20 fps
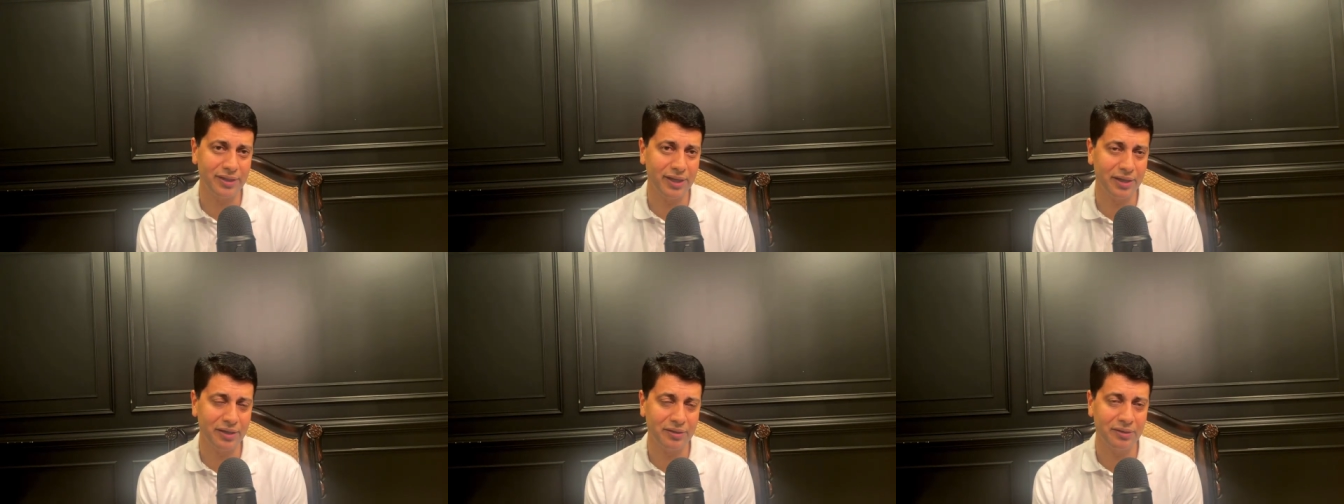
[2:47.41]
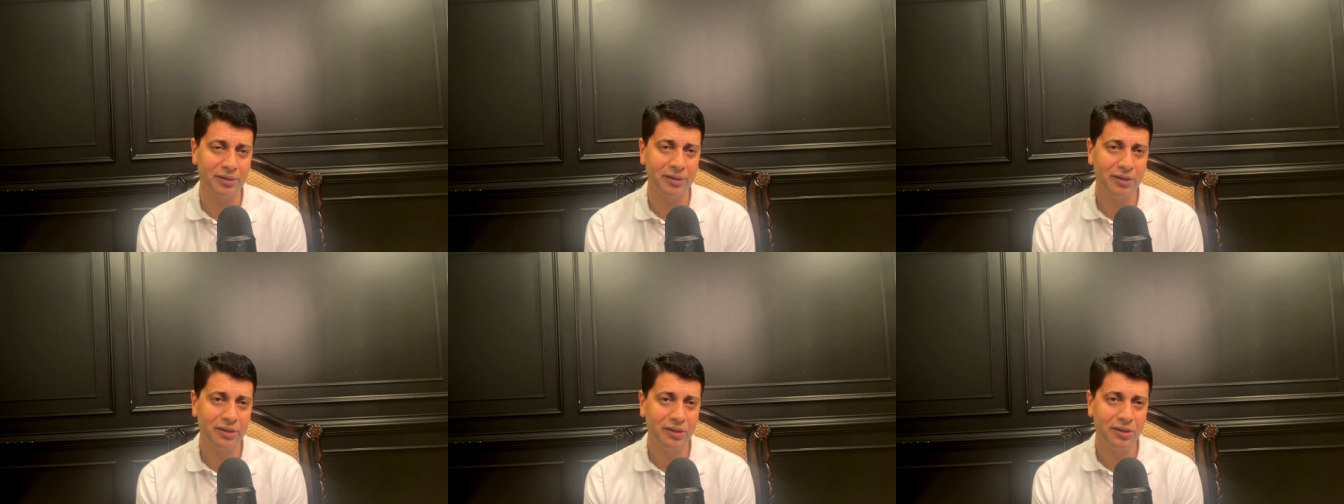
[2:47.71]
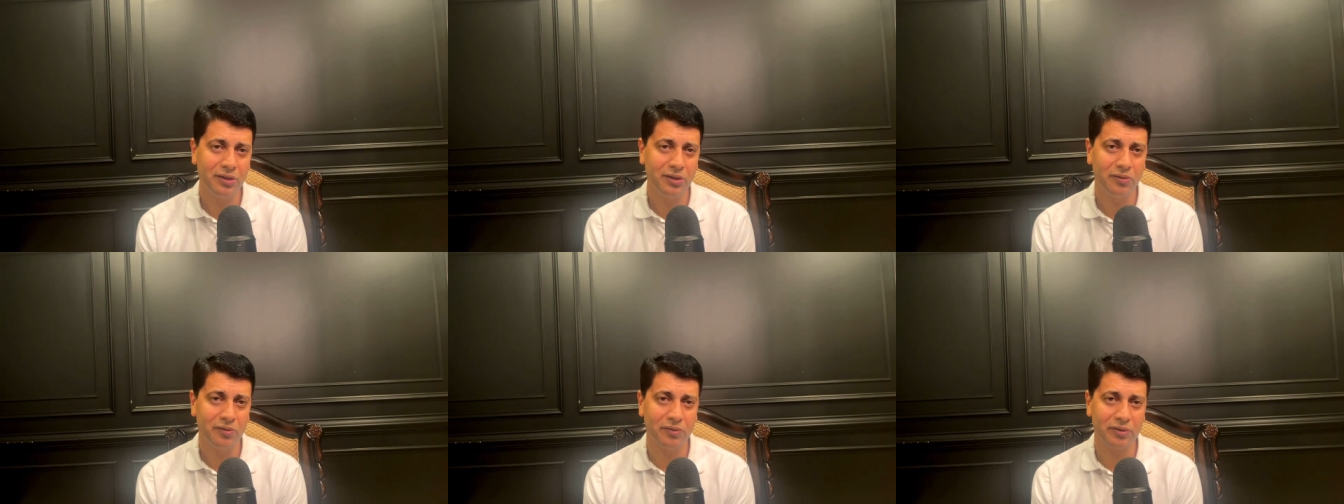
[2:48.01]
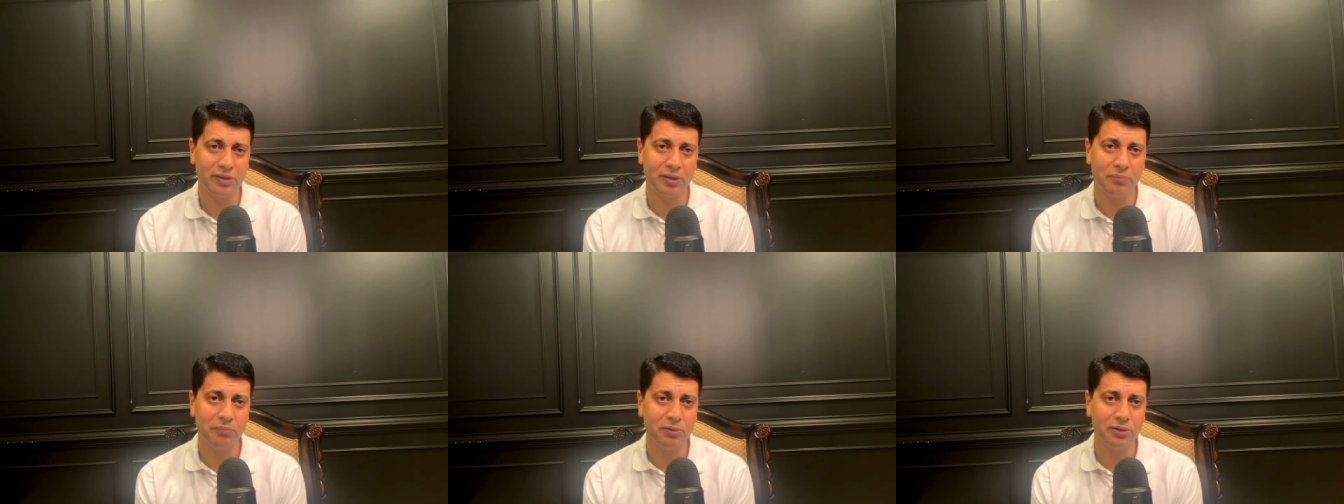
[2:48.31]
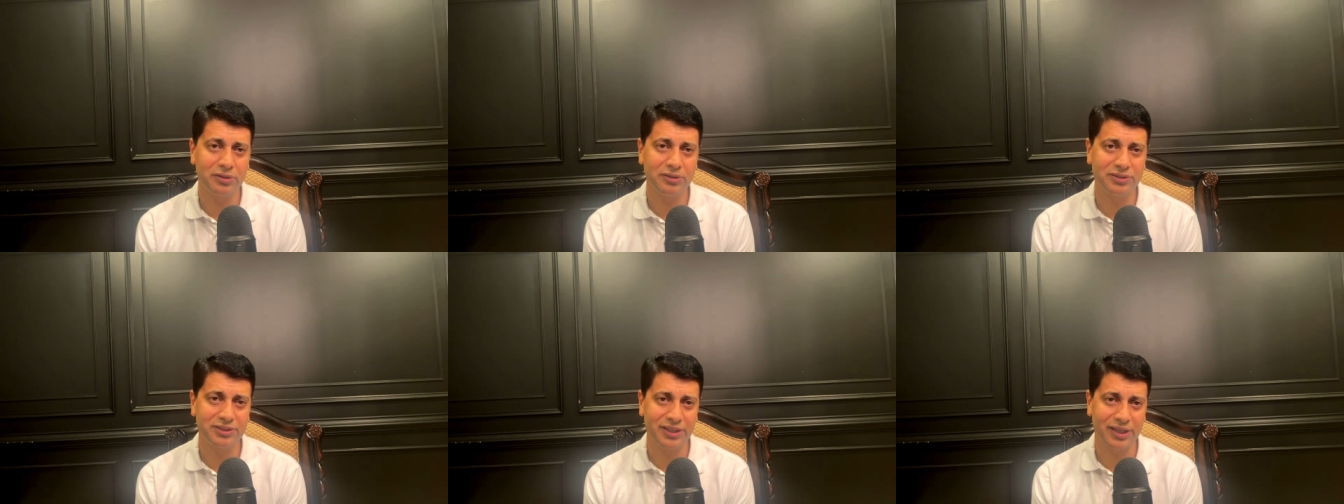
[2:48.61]
And what the
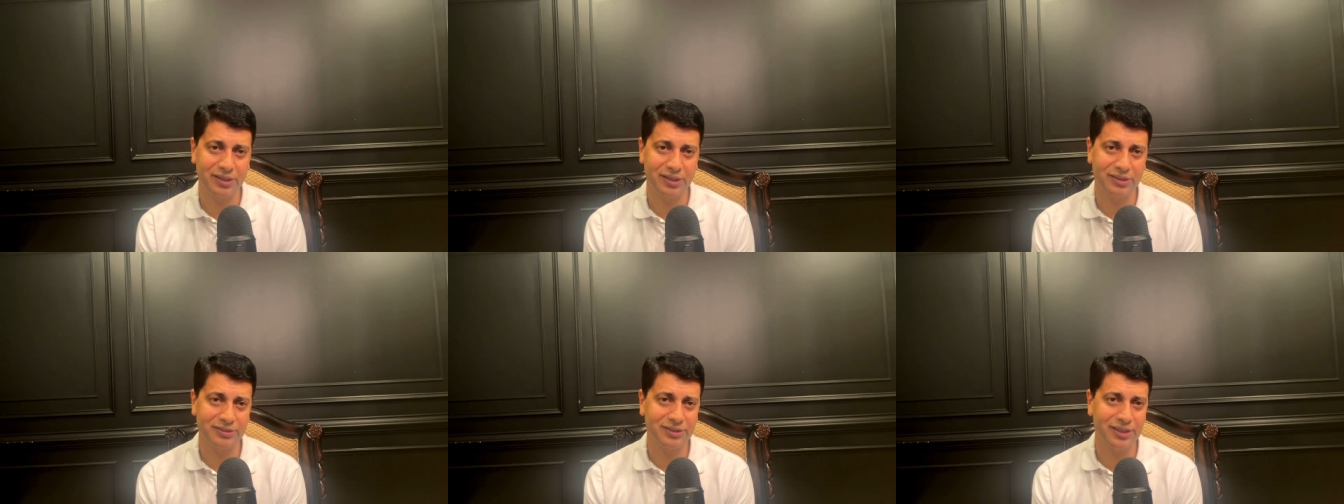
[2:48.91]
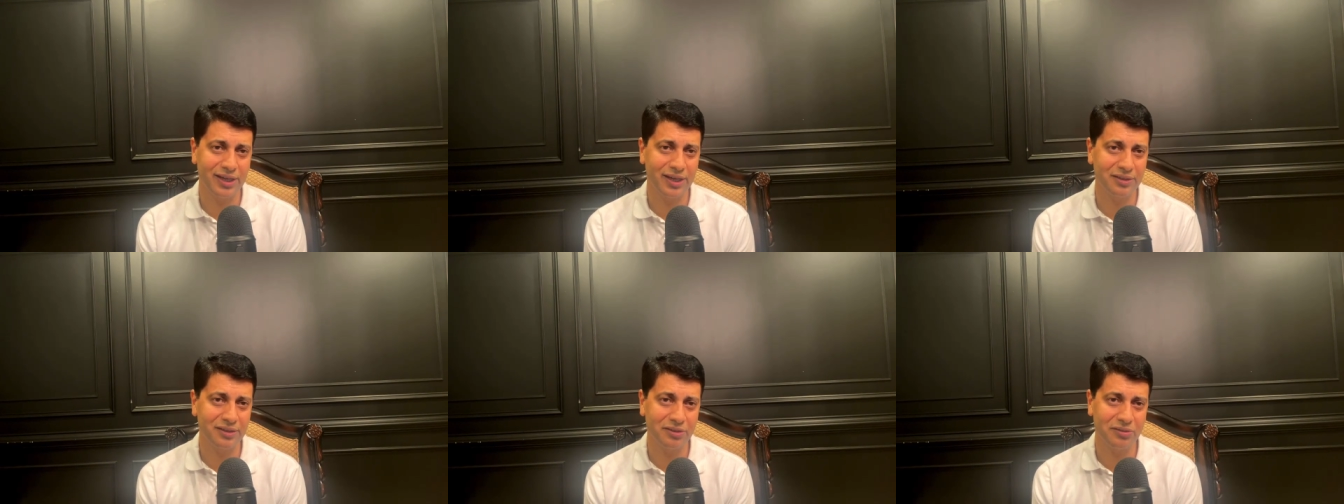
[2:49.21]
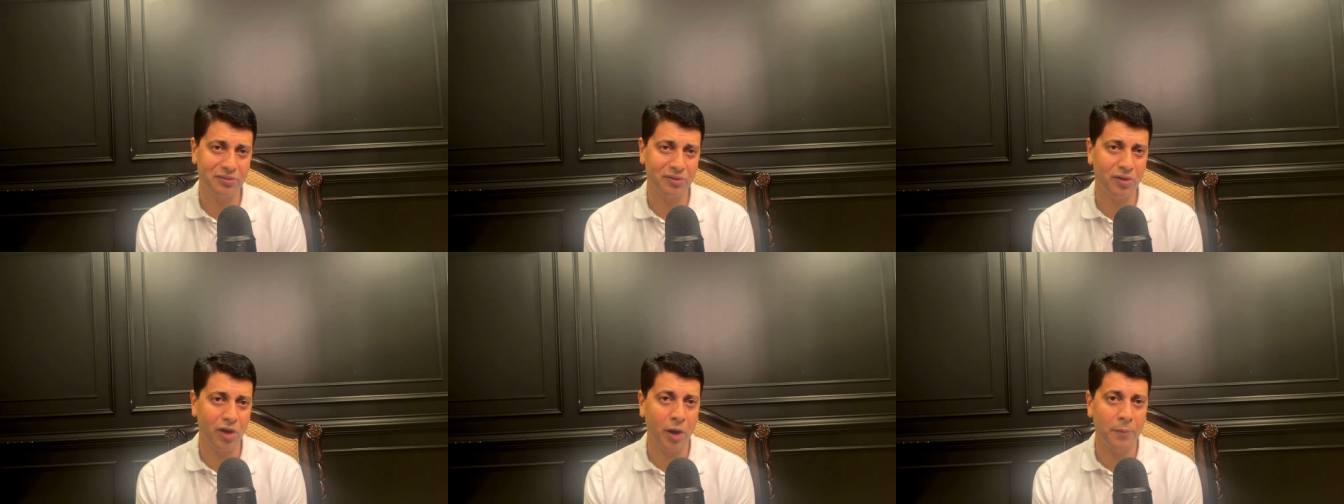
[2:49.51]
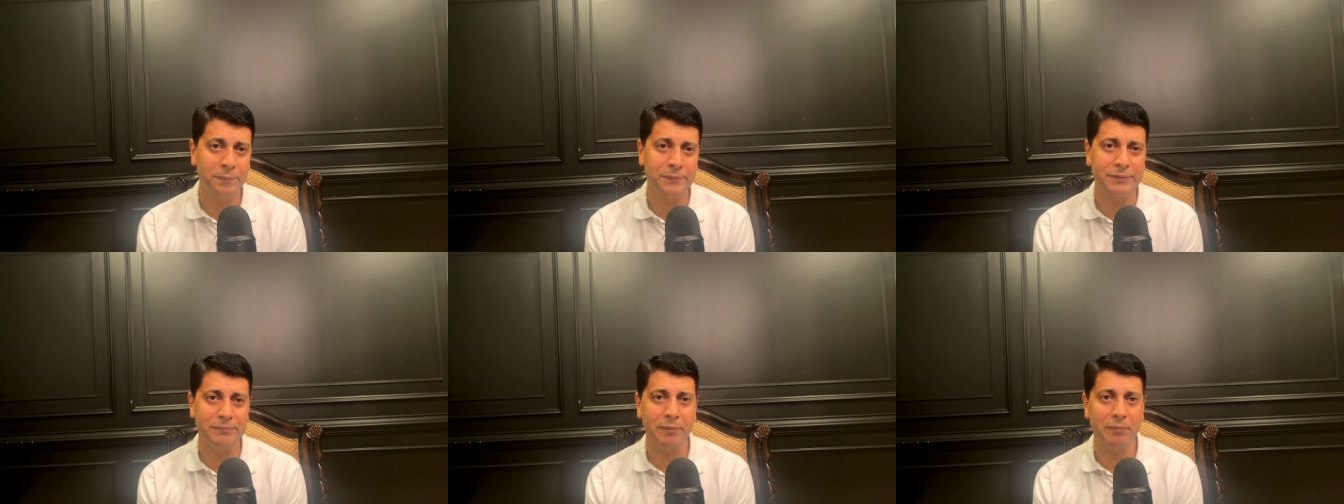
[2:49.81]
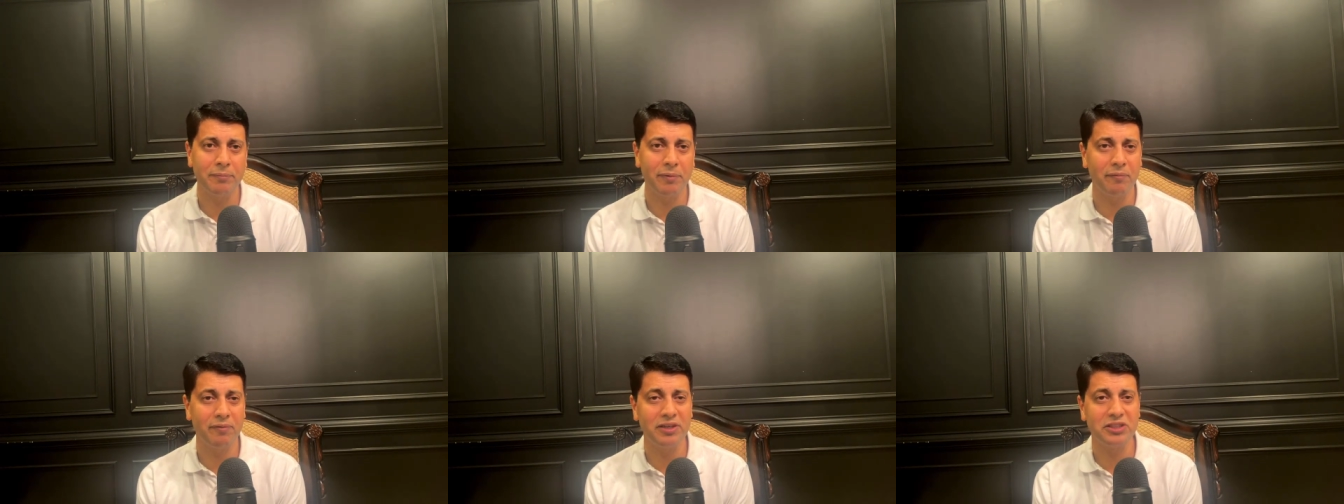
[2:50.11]
book said is that, you know,
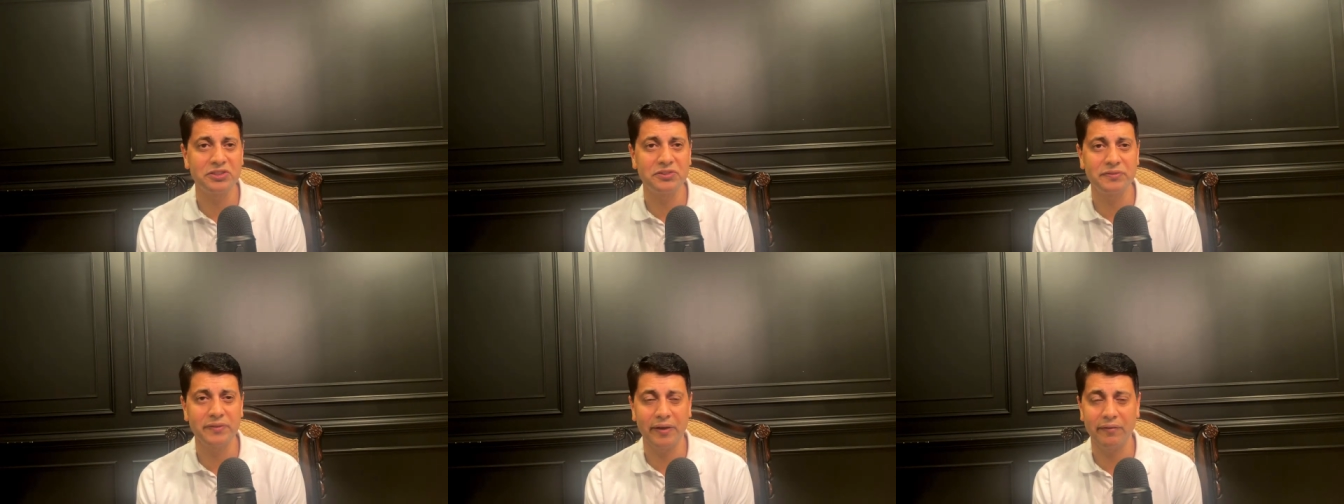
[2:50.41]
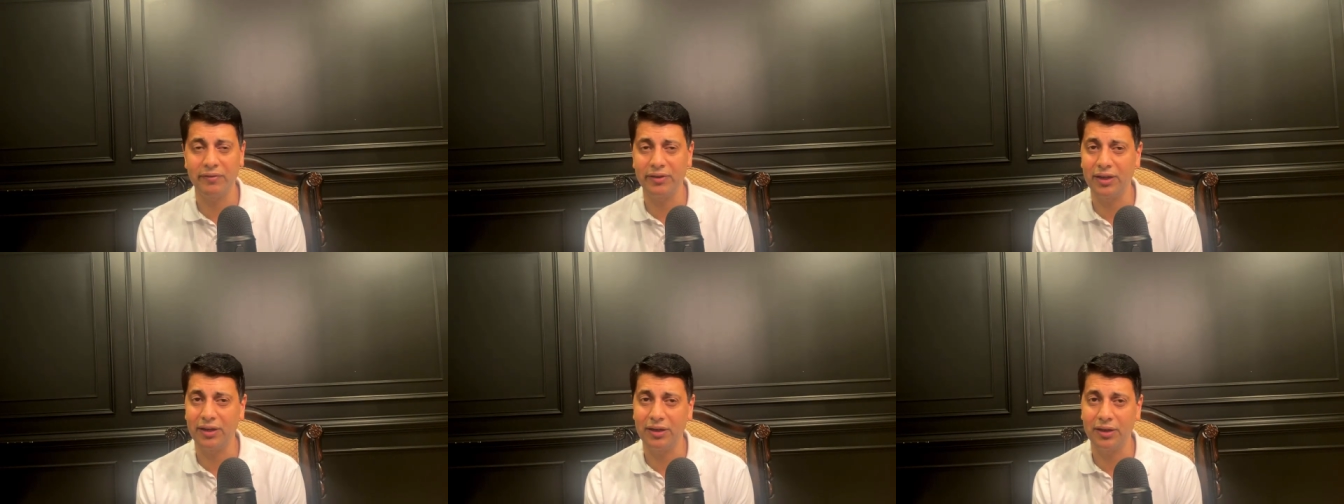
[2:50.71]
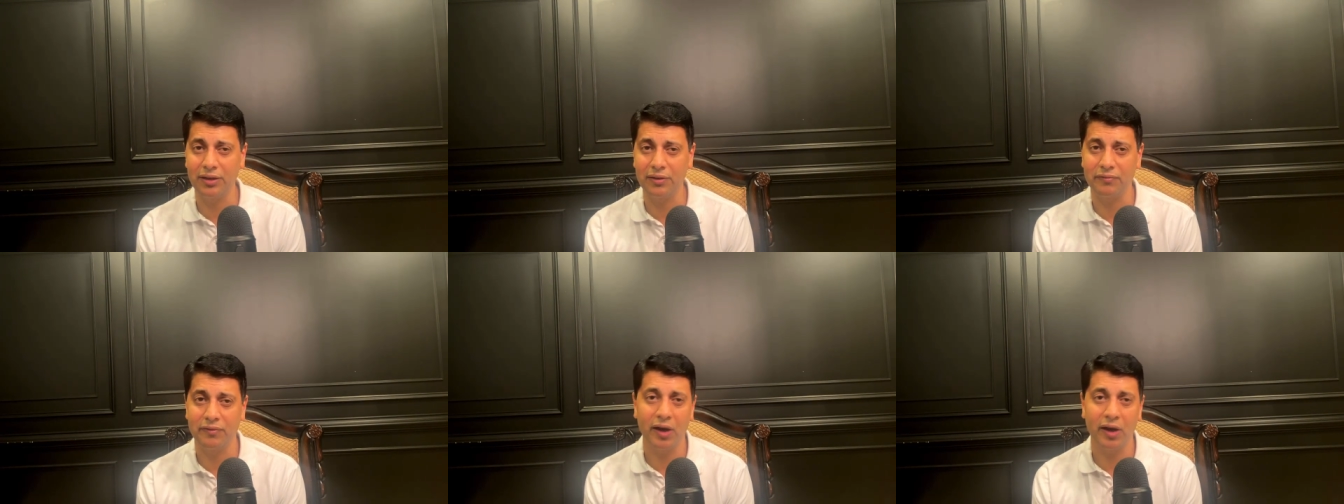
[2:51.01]
optimum level is five and a half.